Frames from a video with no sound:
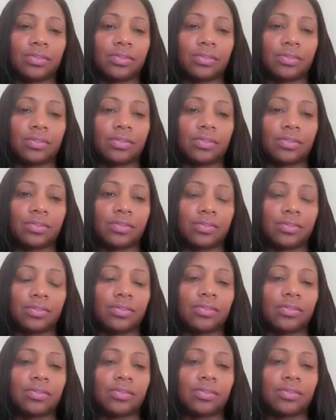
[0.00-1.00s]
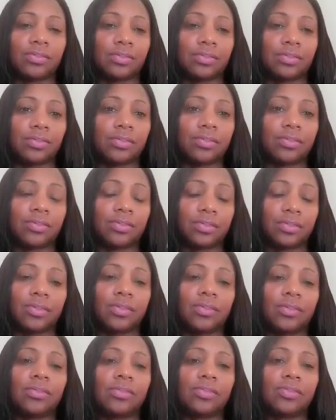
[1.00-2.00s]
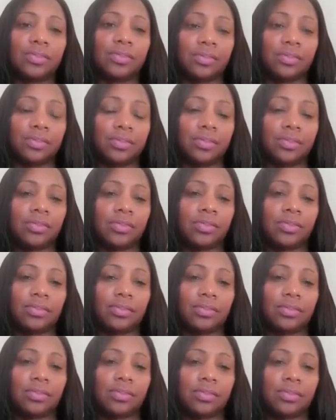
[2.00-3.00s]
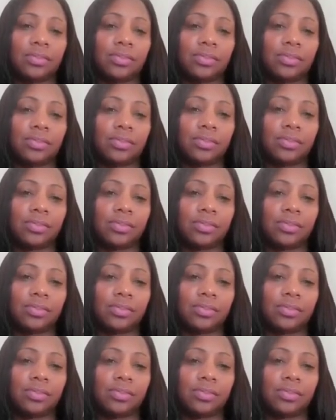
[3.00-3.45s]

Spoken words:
(not speaking)